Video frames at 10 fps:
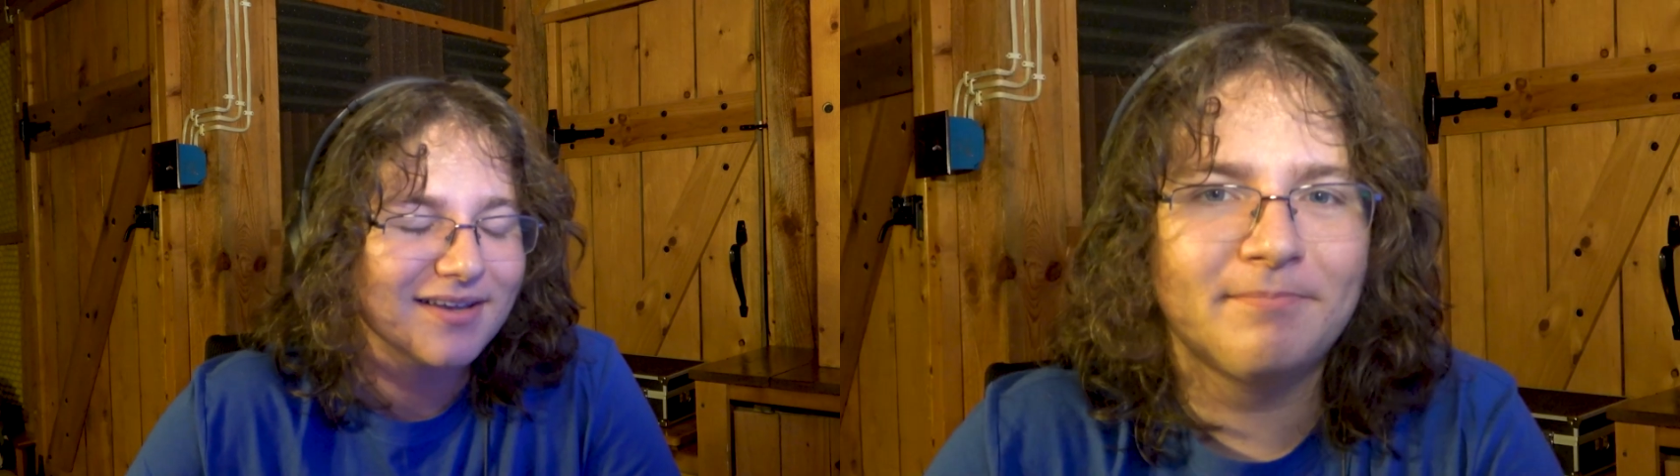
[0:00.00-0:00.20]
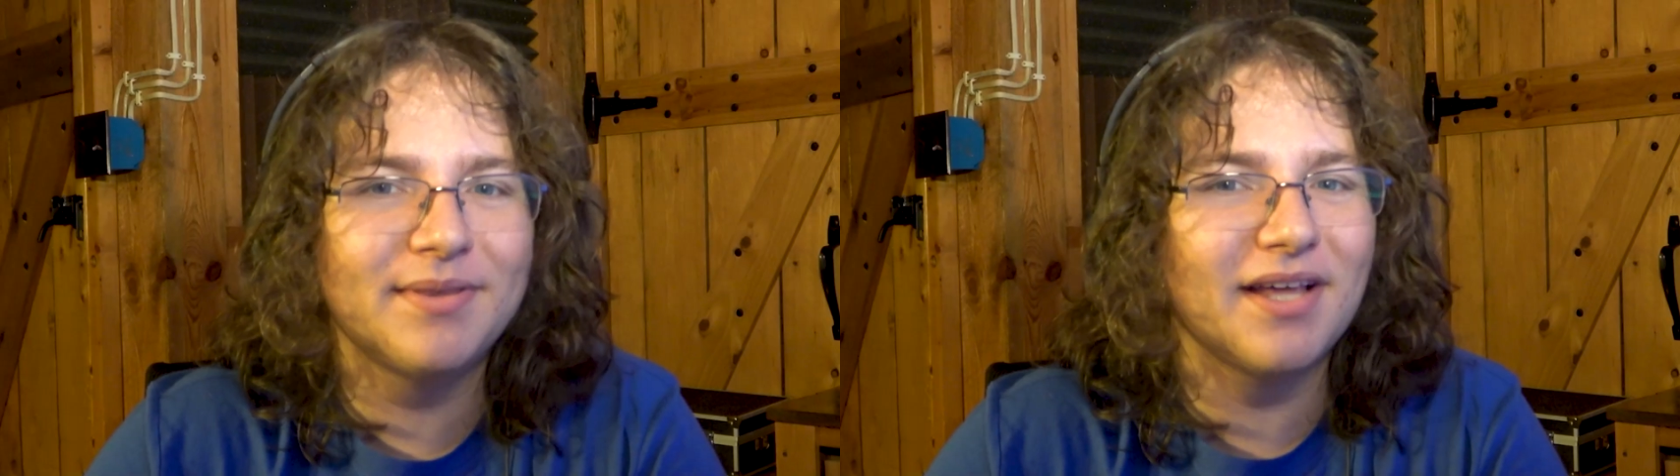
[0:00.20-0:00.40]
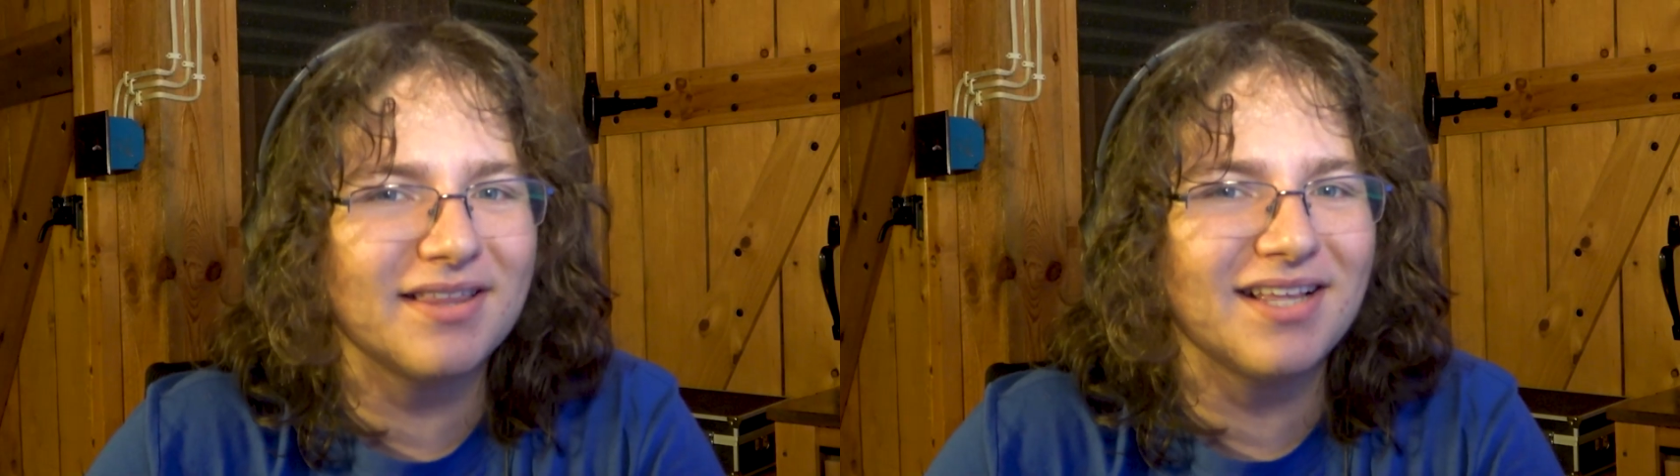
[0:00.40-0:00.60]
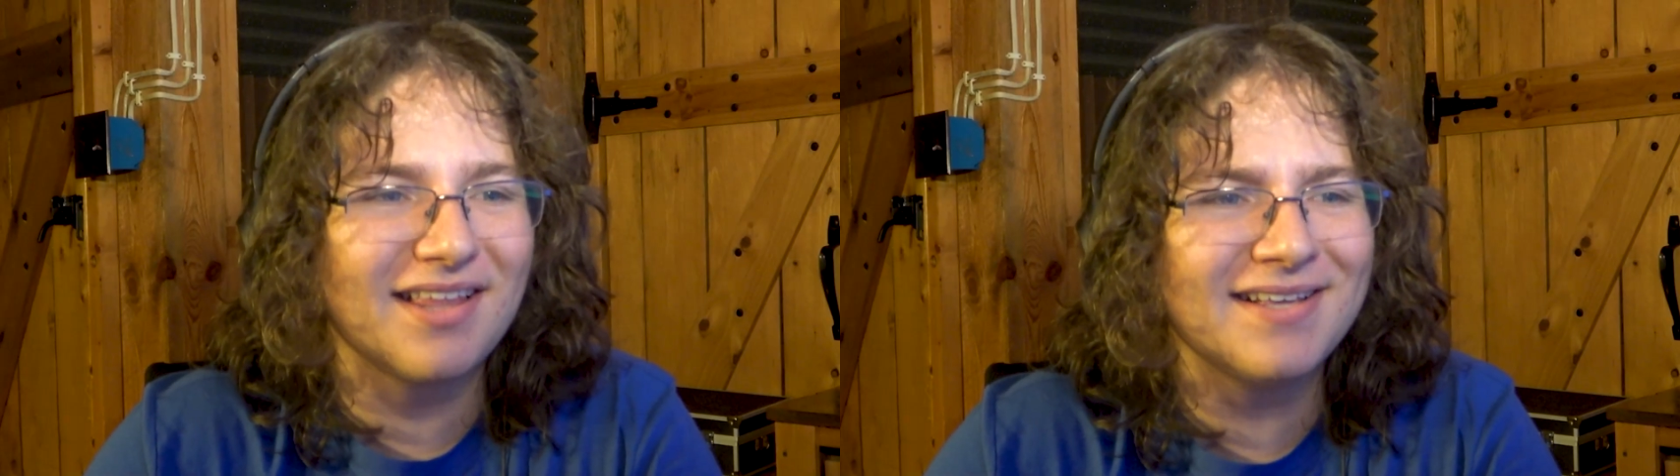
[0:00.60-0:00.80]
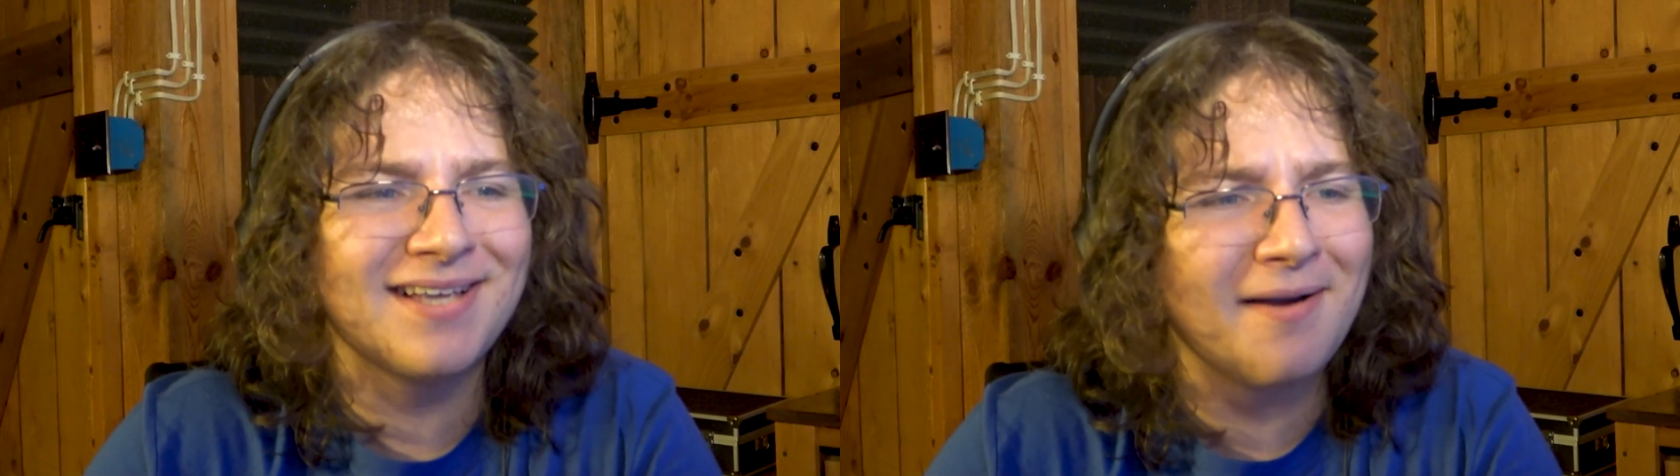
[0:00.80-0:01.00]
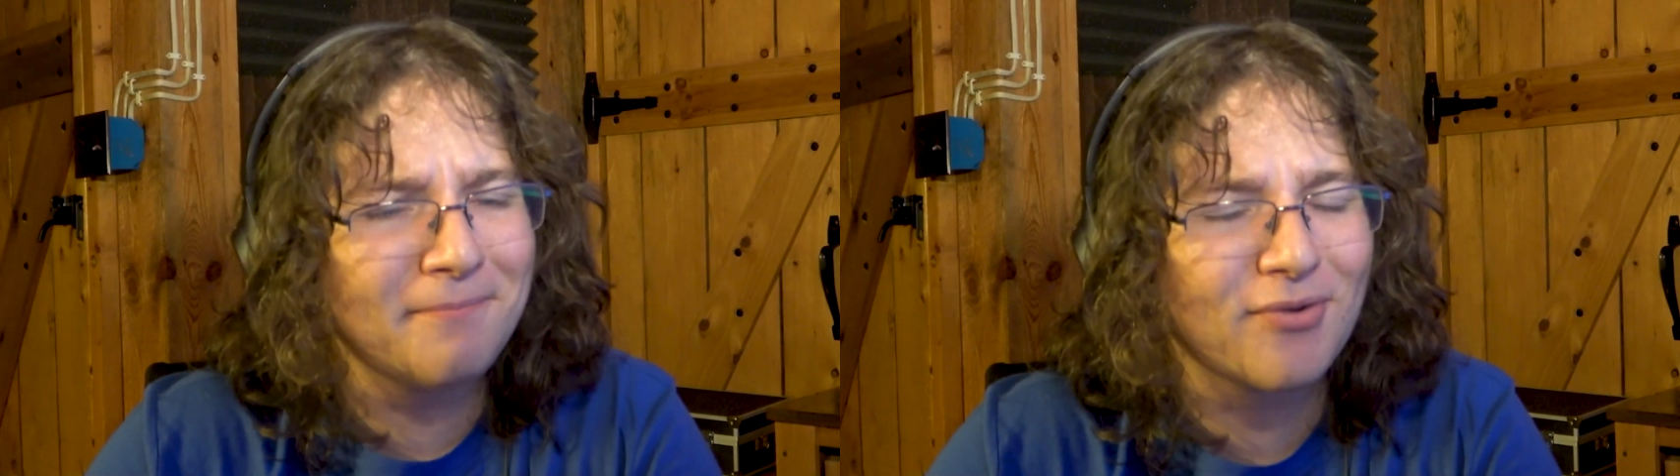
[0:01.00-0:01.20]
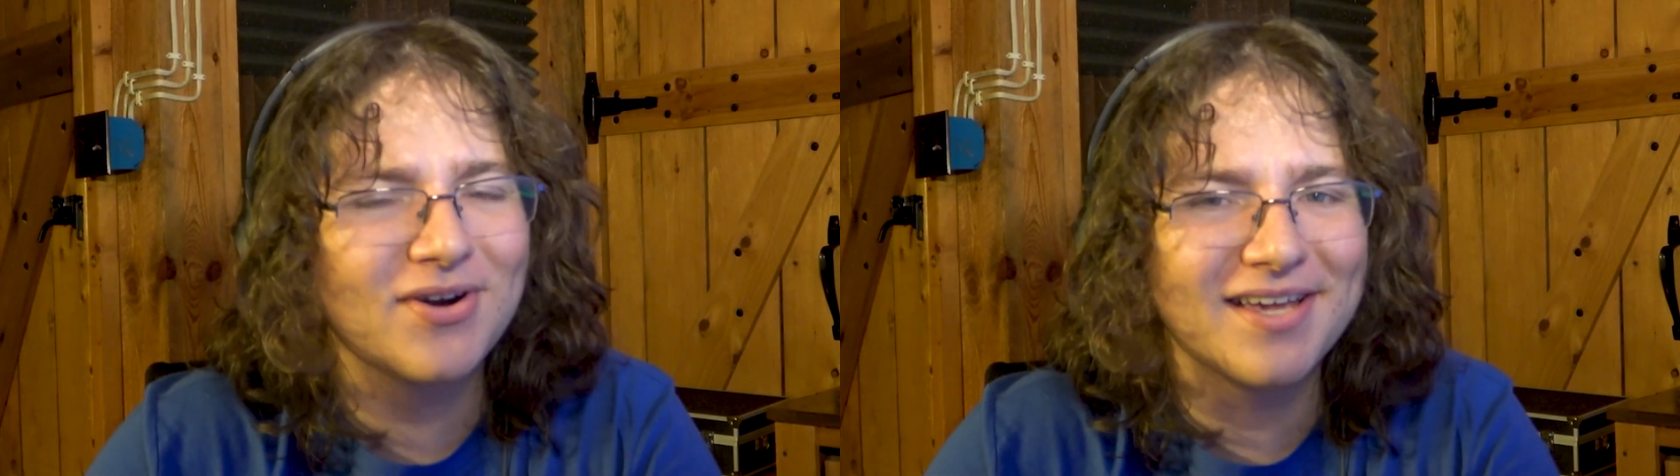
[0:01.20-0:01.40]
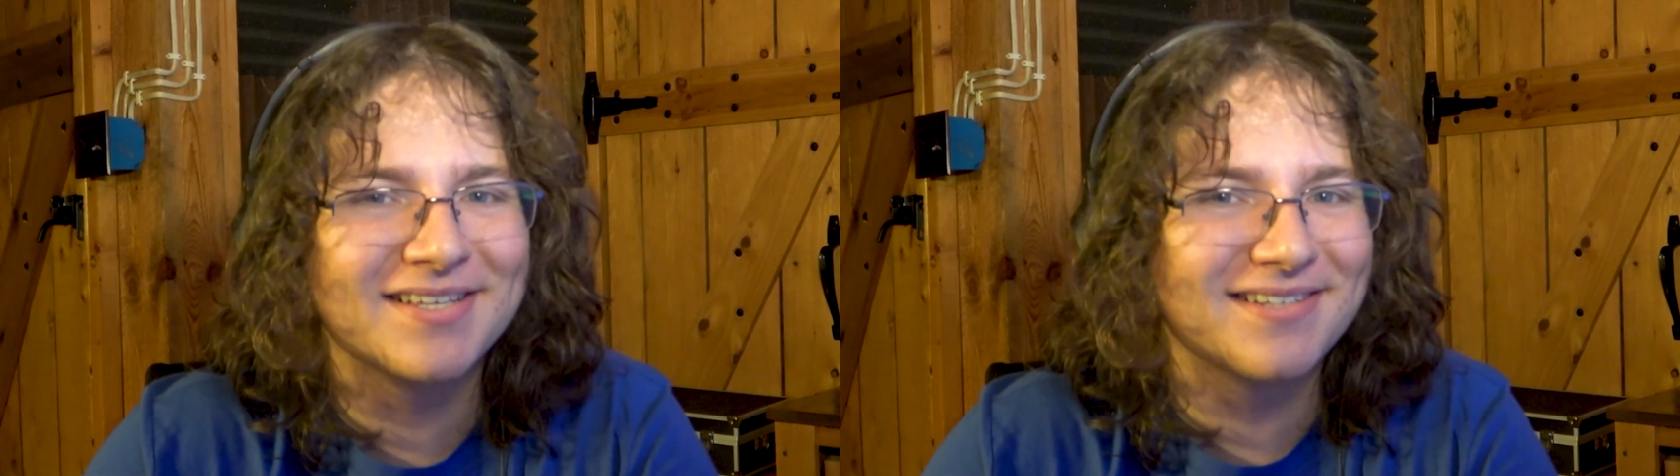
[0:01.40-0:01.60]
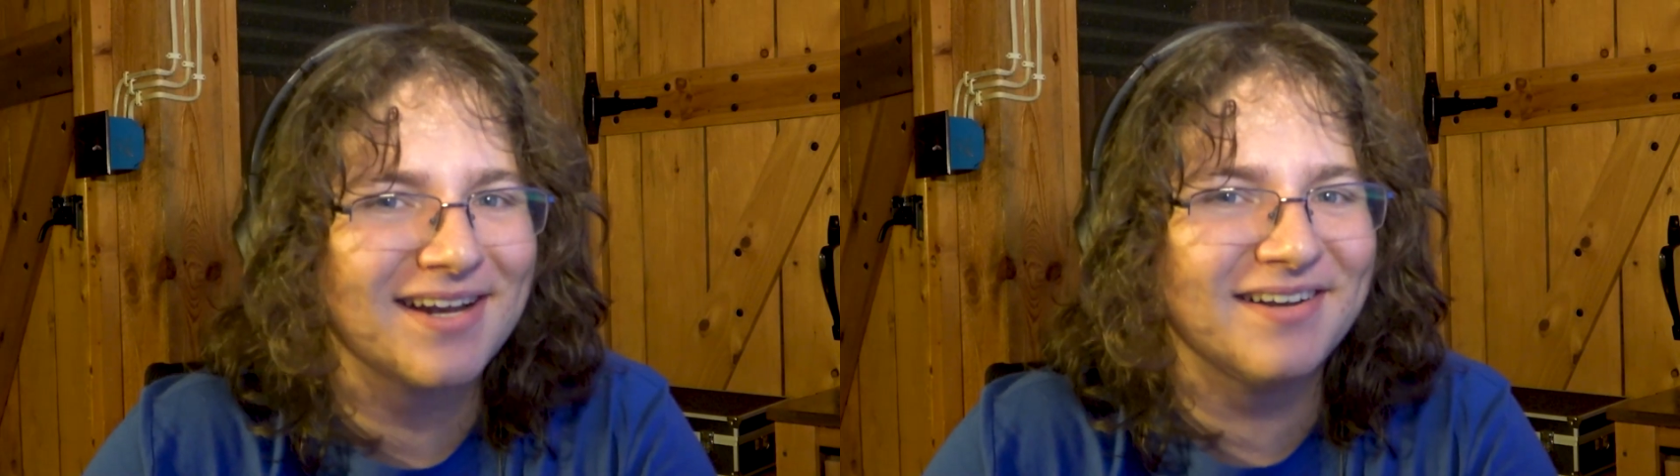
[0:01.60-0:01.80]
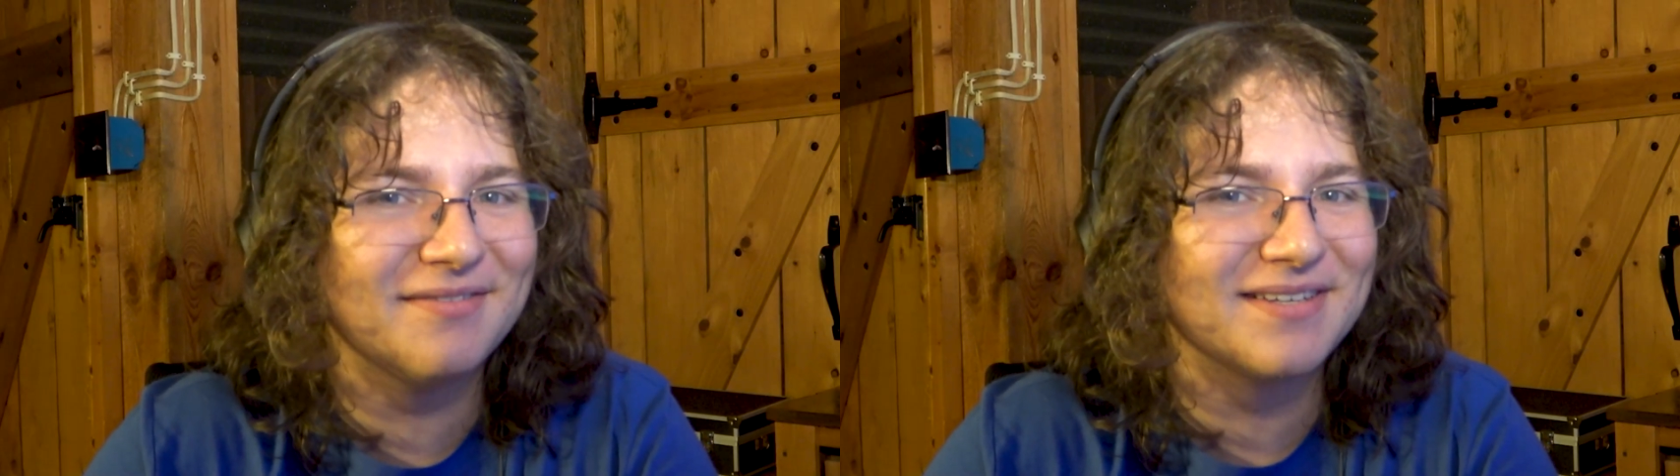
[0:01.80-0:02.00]
But nonetheless, I'm pretty
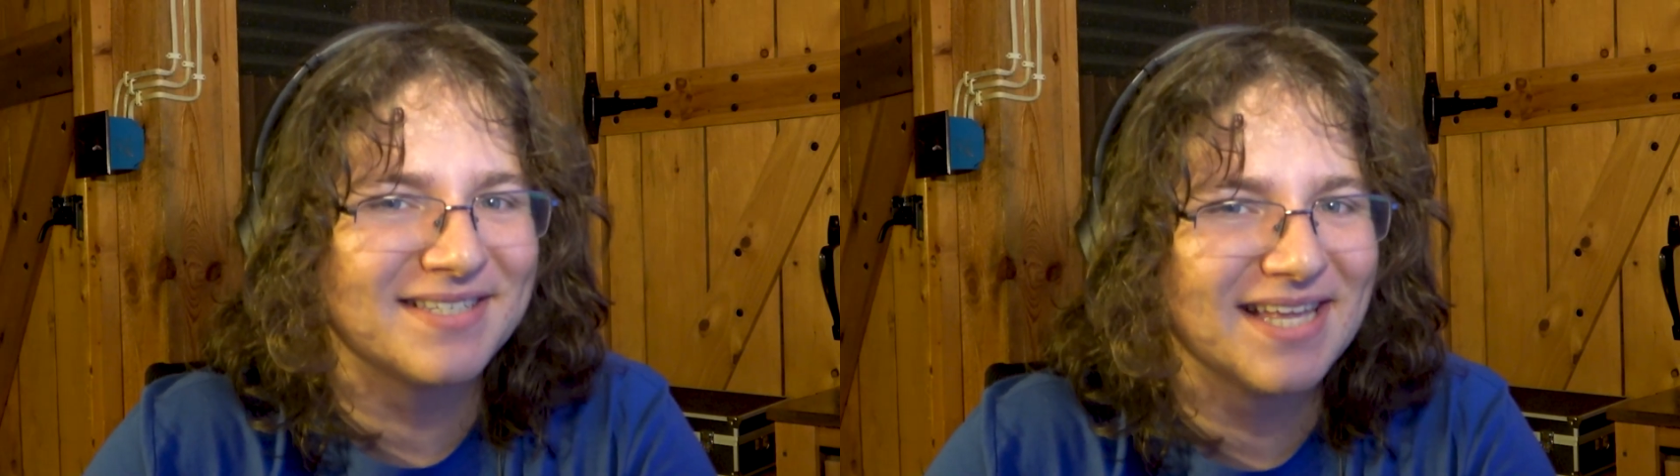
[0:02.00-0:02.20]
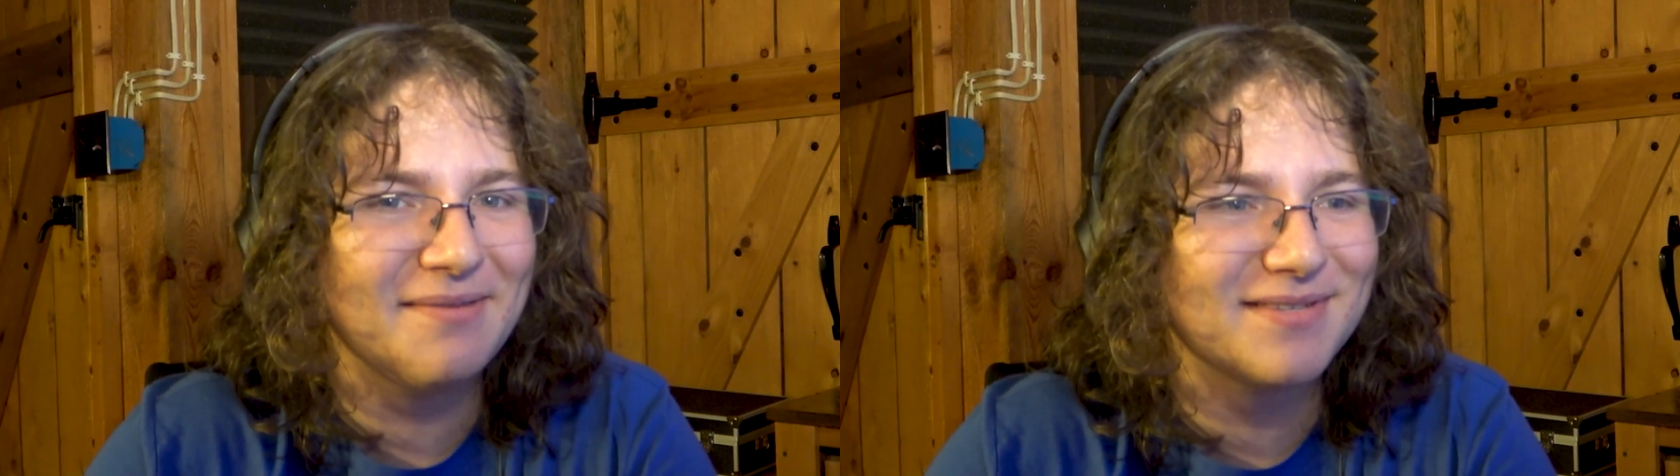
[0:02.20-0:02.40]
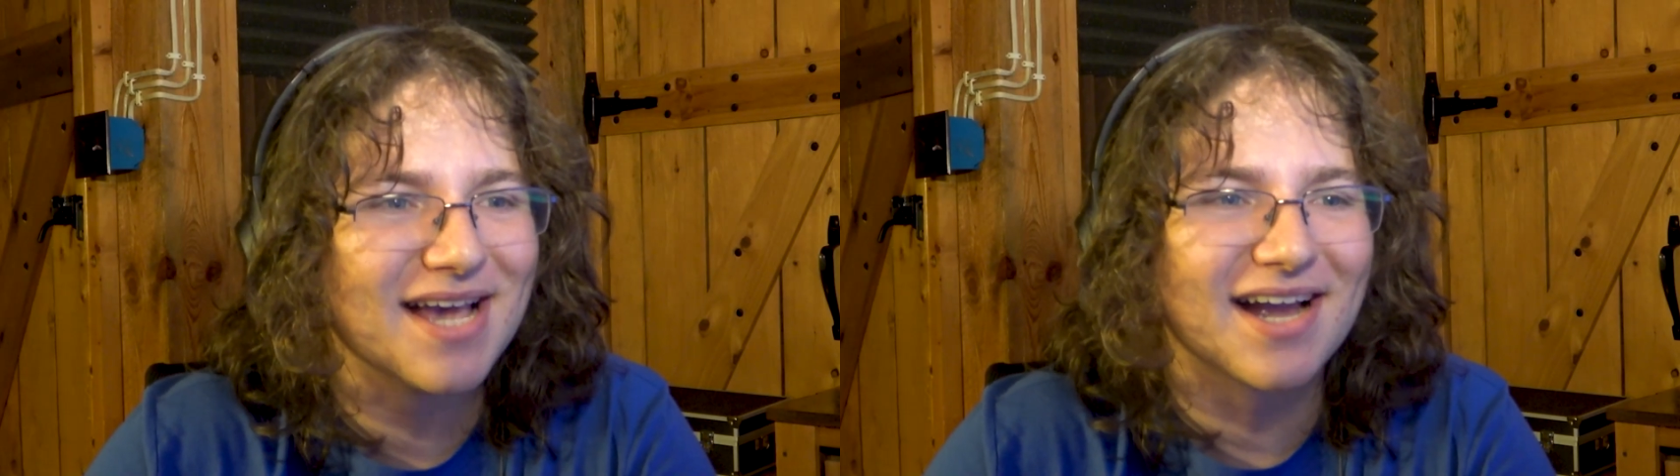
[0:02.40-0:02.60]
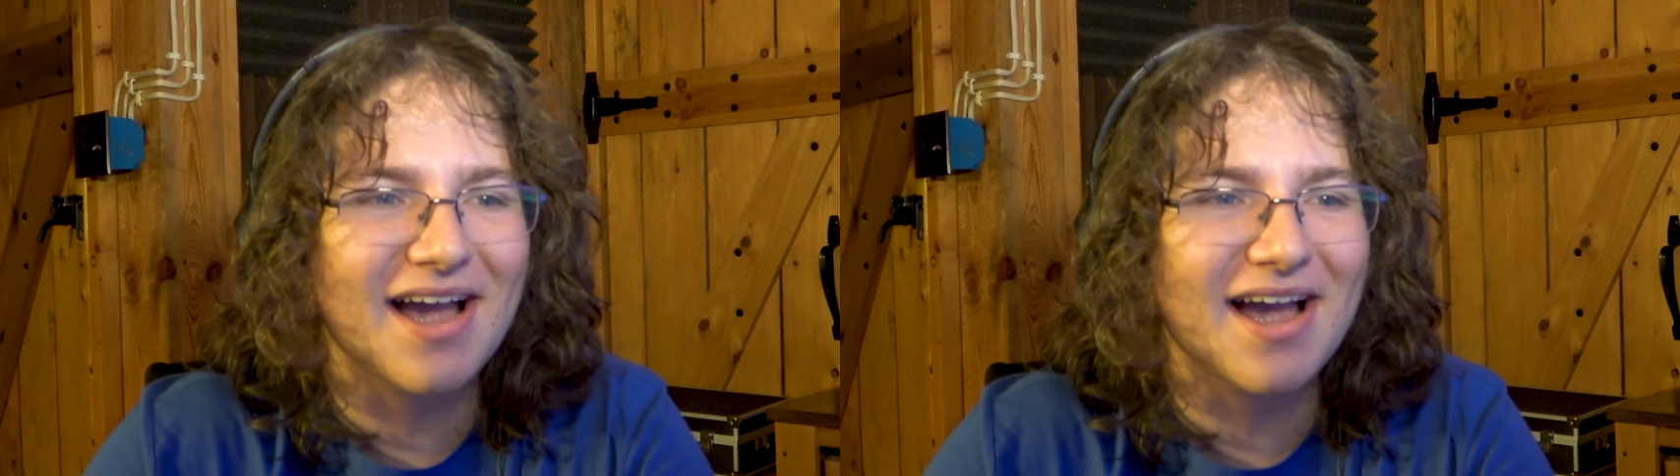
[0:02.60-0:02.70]
excited of the Steam Deck.